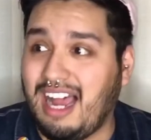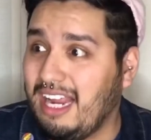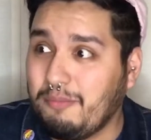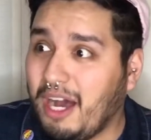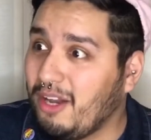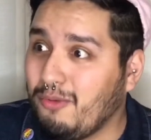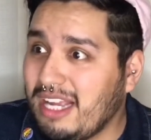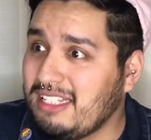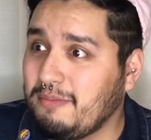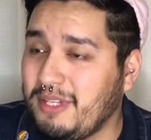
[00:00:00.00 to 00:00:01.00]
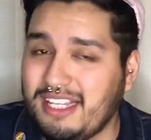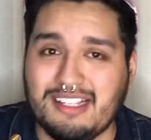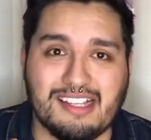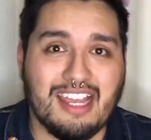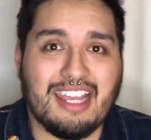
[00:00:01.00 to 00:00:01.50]
Tide Pod
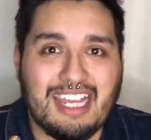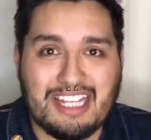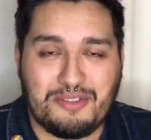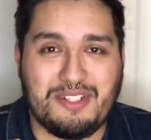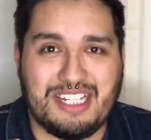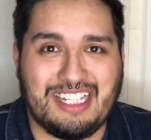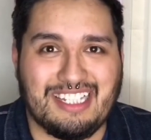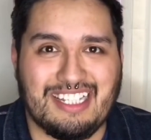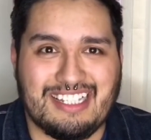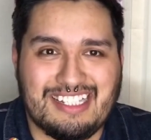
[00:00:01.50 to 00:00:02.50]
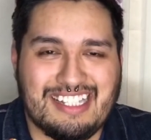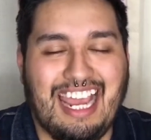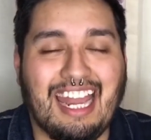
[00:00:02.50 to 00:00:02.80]
recipes. It's ridiculous.